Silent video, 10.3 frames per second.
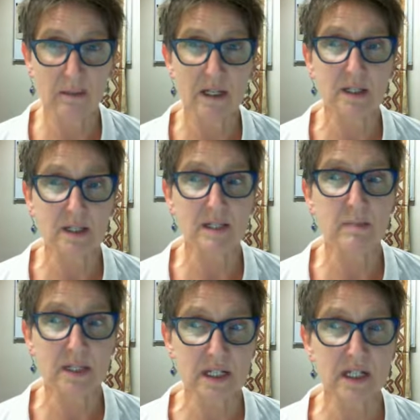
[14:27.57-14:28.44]
because this
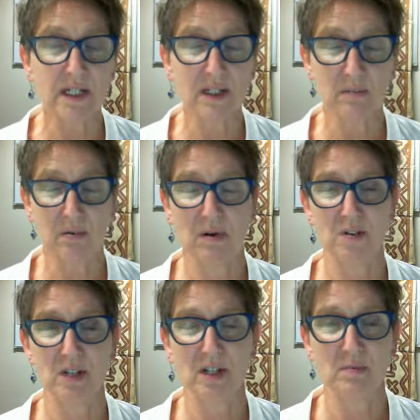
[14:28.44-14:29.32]
particular
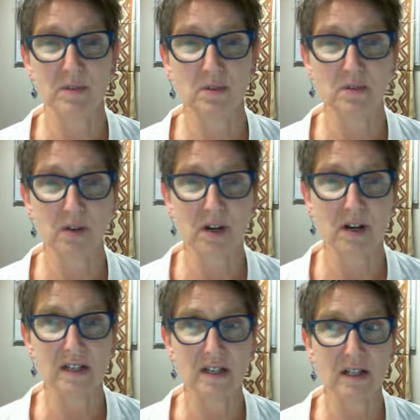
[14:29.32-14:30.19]
project was
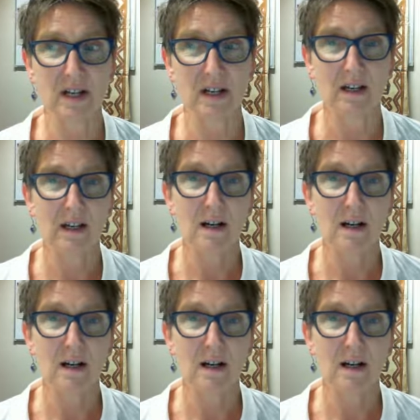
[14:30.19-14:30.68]
organised in a